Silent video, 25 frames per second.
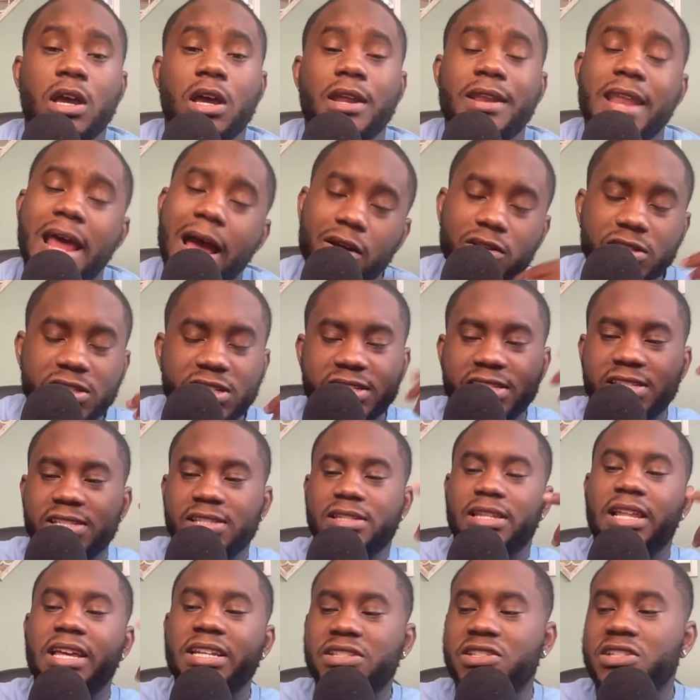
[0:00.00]
Now,
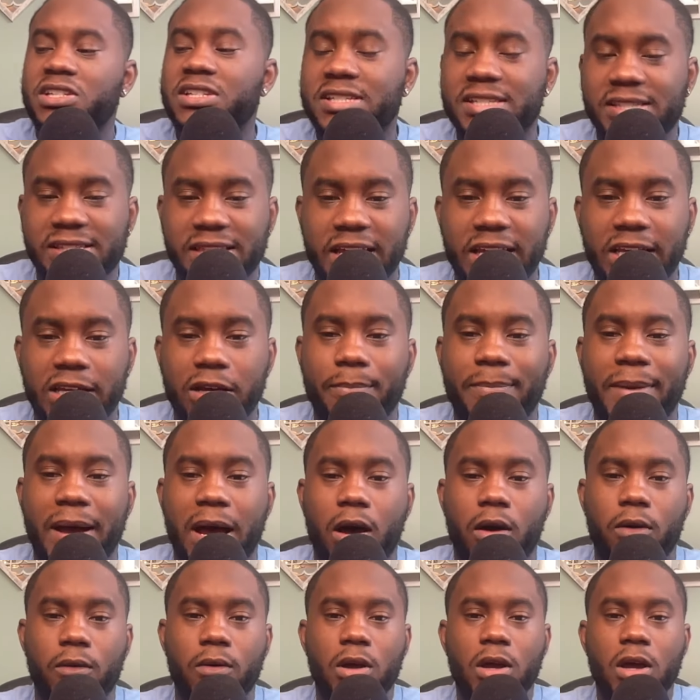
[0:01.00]
let's just think
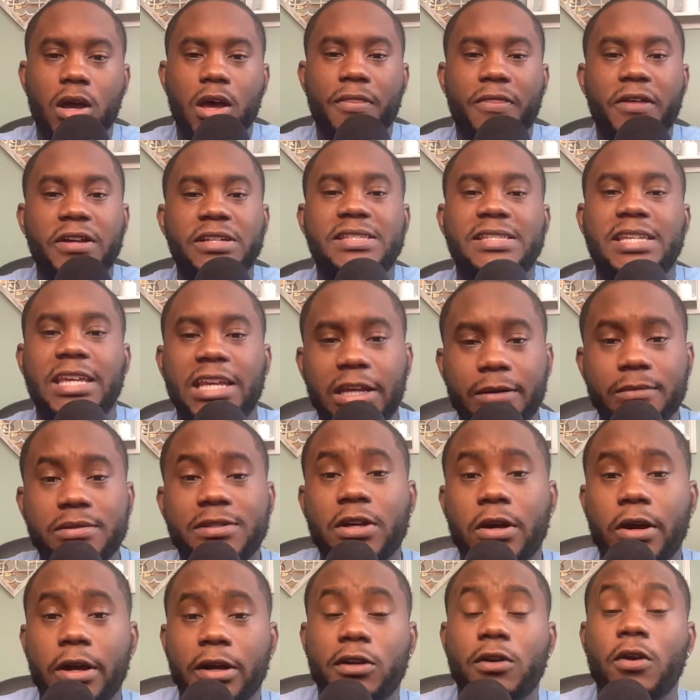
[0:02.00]
about the teams
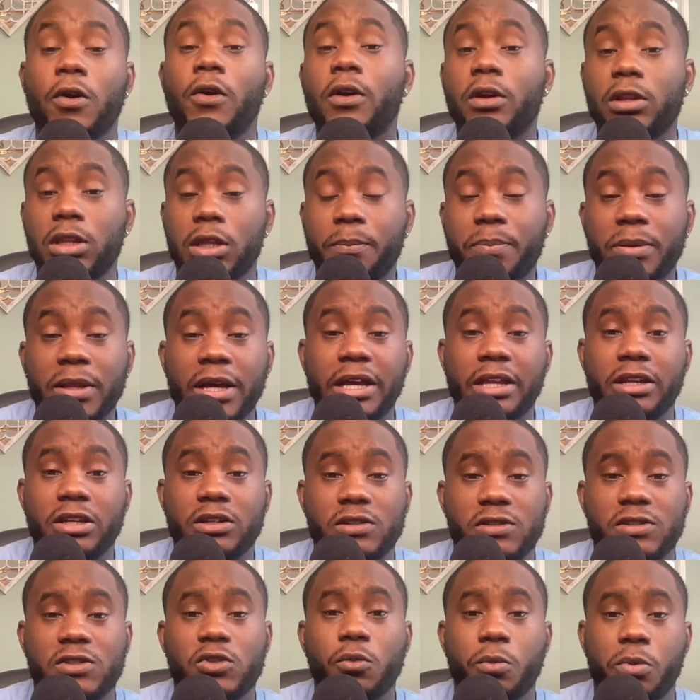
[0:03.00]
that are currently playing in the
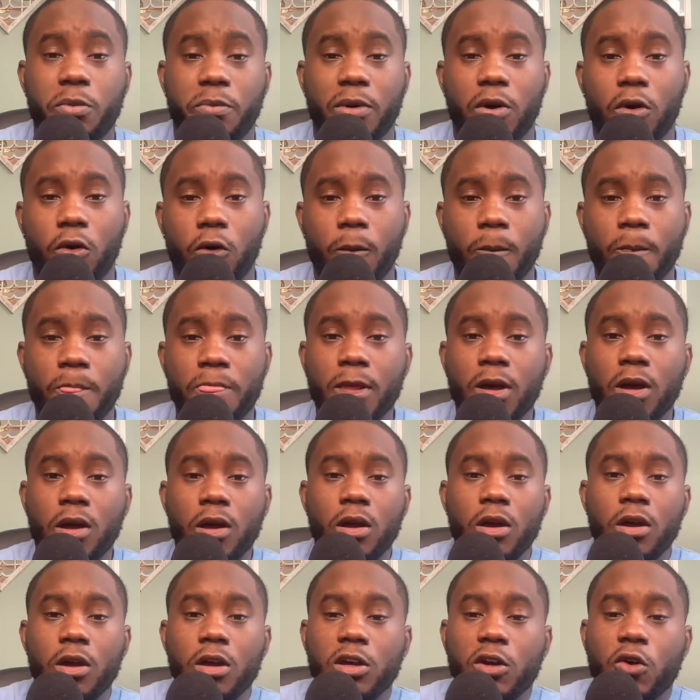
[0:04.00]
Super Bowl.
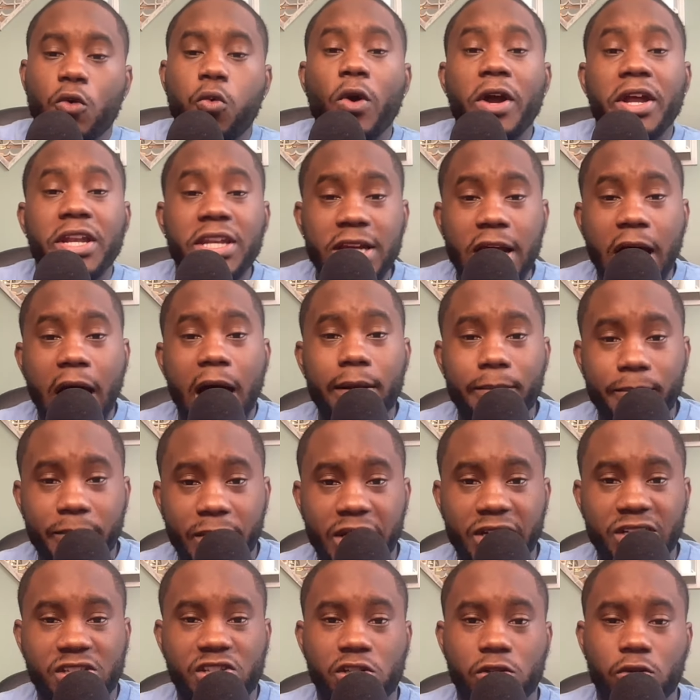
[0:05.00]
Quinyon
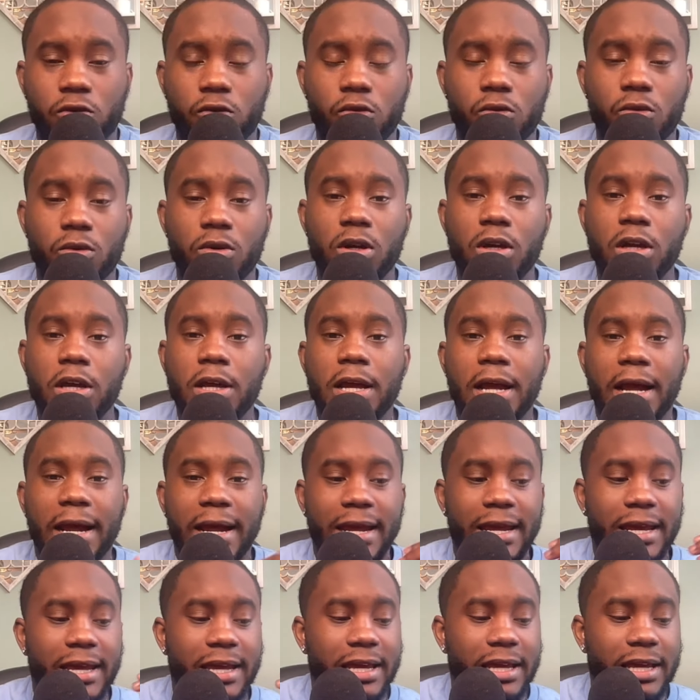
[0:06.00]
Mitchell
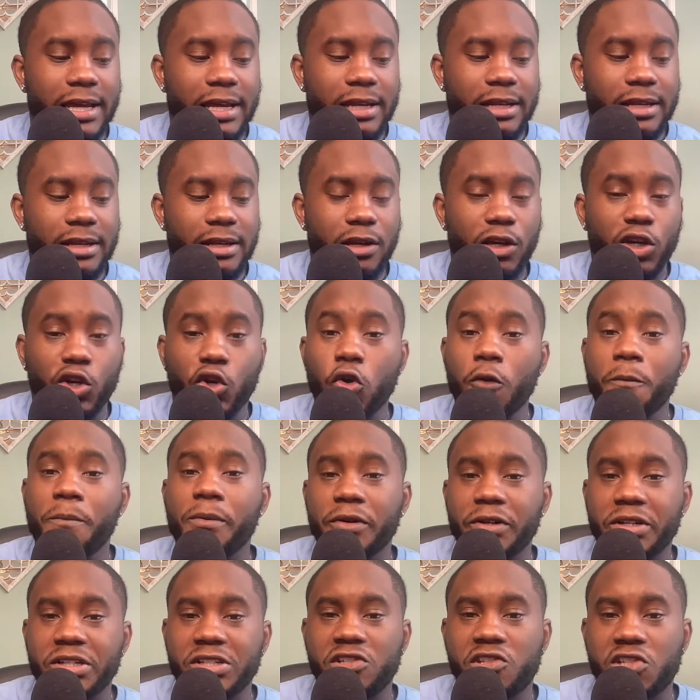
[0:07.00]
and Cooper
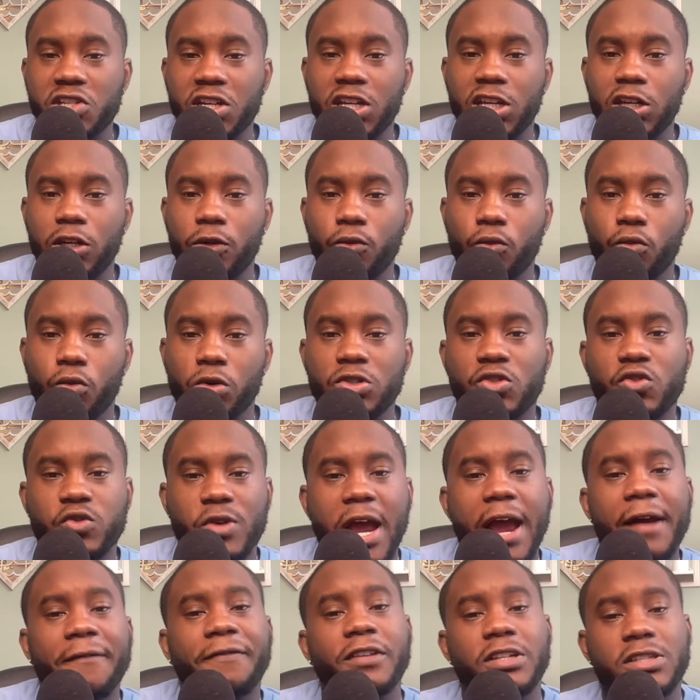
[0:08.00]
DeJean were
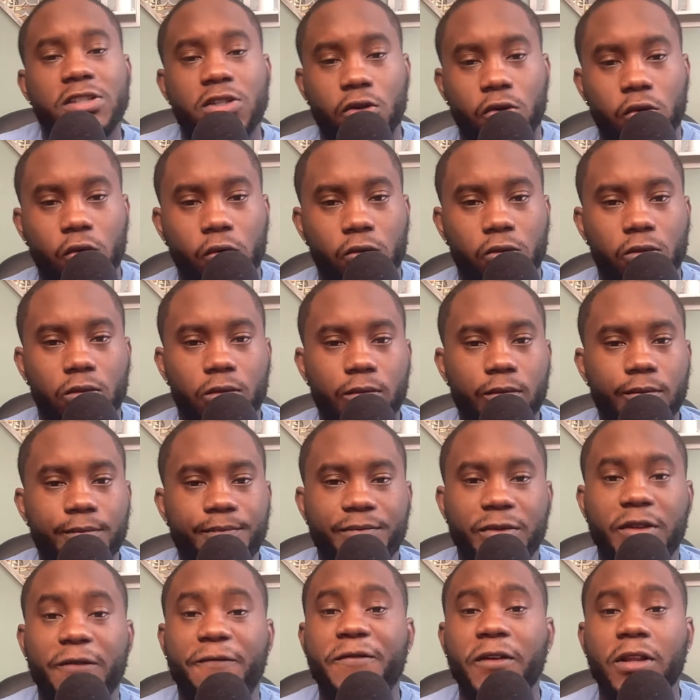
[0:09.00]
drafted to who?
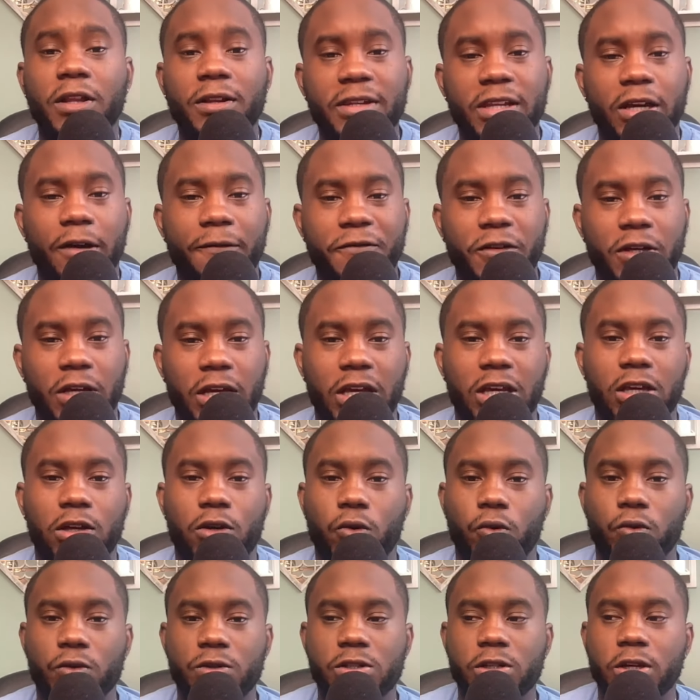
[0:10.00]
The Philadelphia
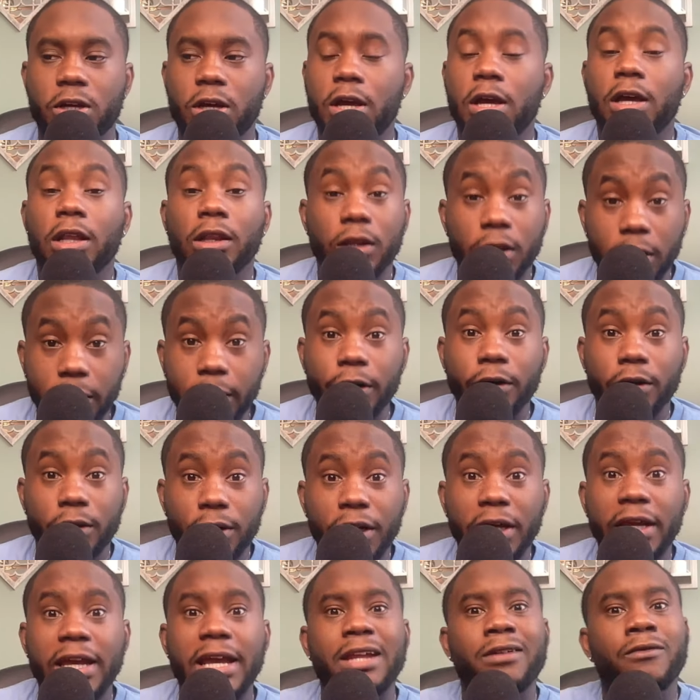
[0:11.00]
Eagles.
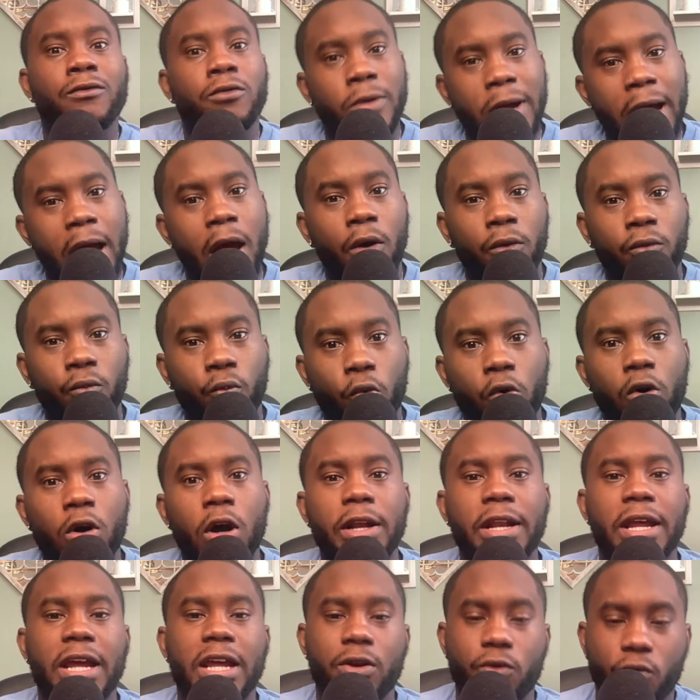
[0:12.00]
Literally in round
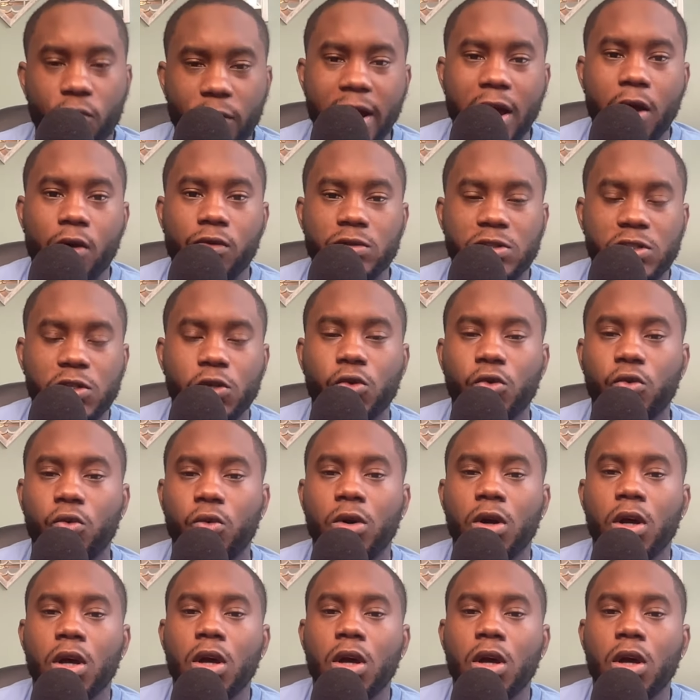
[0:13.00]
1 and round 2.